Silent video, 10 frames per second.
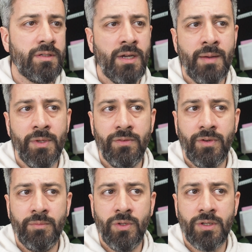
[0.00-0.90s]
coming
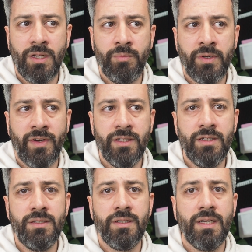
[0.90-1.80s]
from your cloud provider
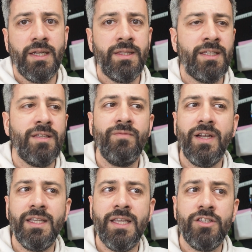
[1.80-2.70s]
that
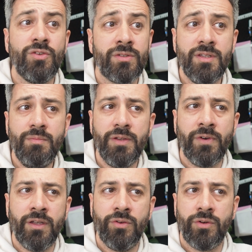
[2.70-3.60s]
invalidates or simplify
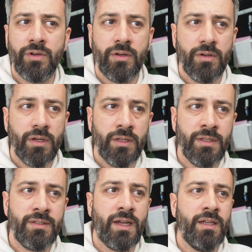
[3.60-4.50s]
your
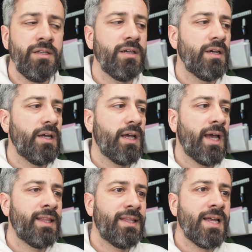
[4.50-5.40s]
design,
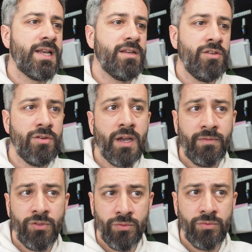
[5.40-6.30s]
and then you have to